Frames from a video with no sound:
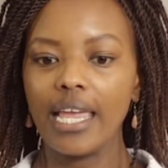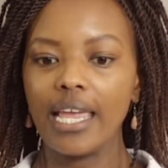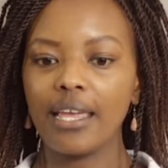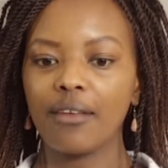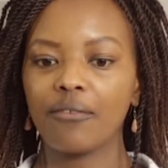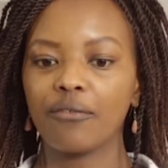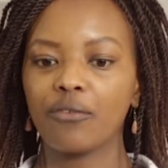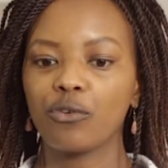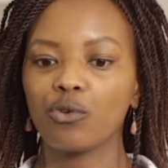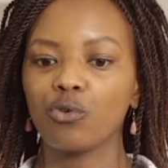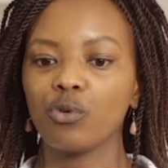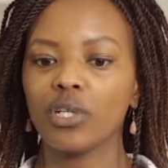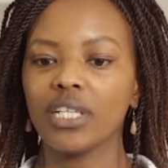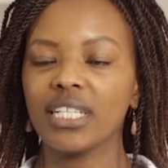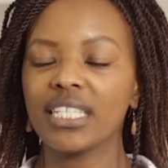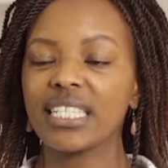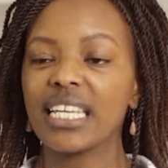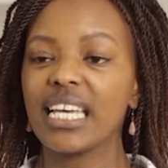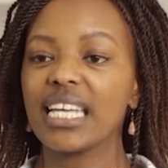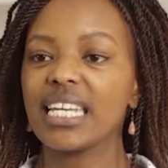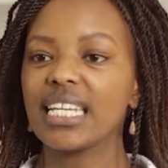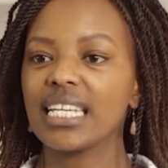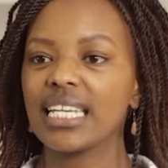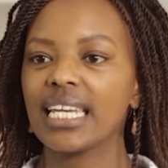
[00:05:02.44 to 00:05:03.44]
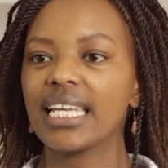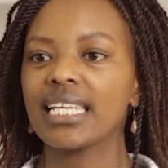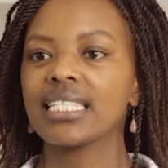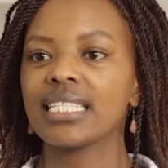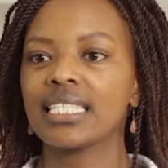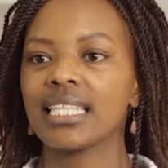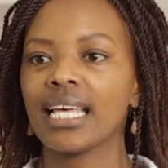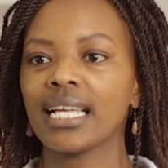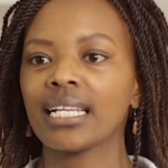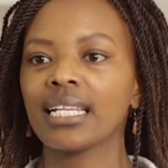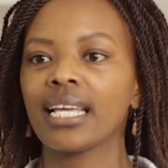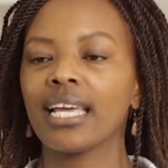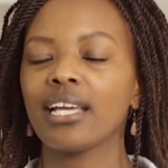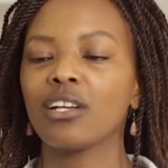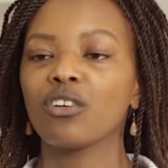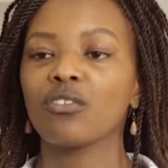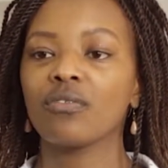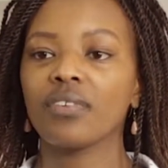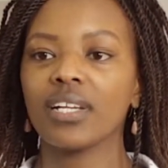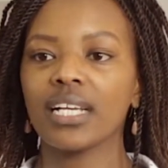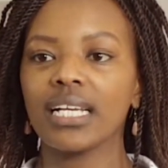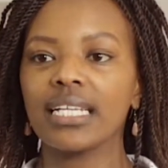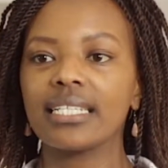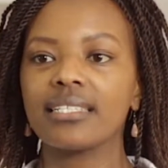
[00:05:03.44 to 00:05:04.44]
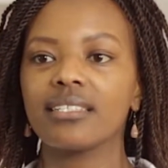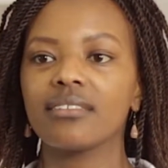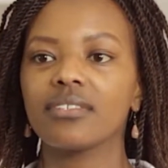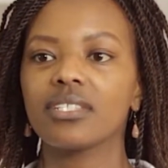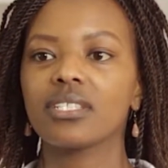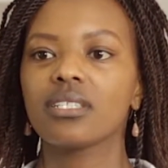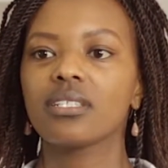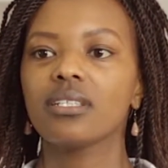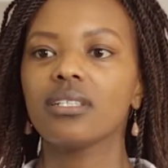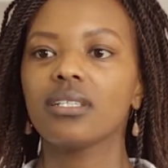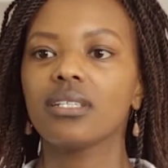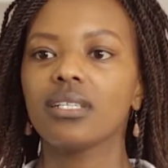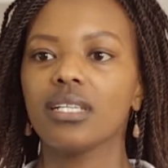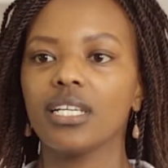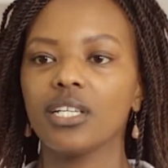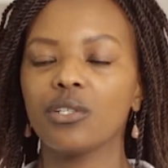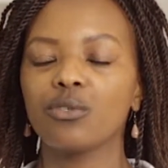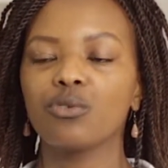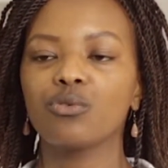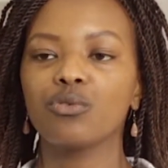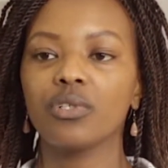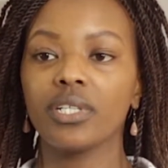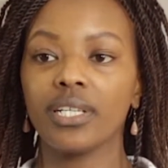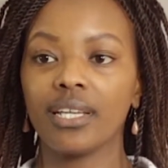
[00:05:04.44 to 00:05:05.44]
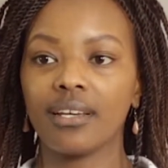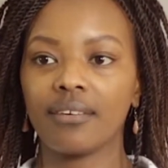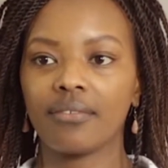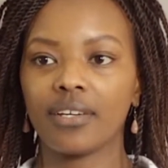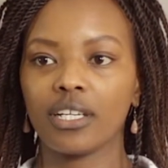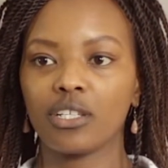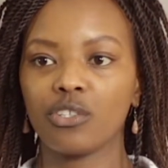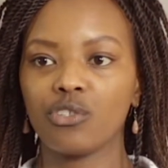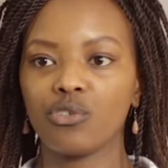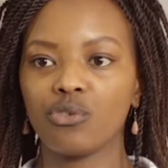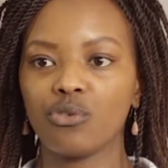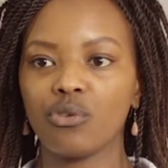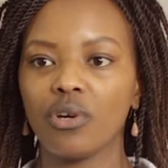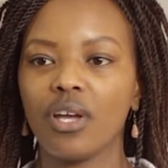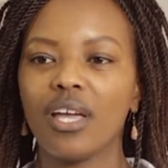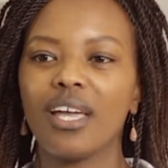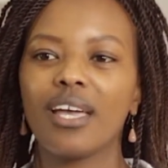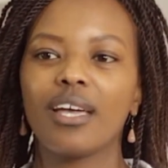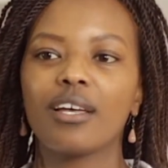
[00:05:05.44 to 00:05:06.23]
if you internalize that kind of negativity, it will really affect you.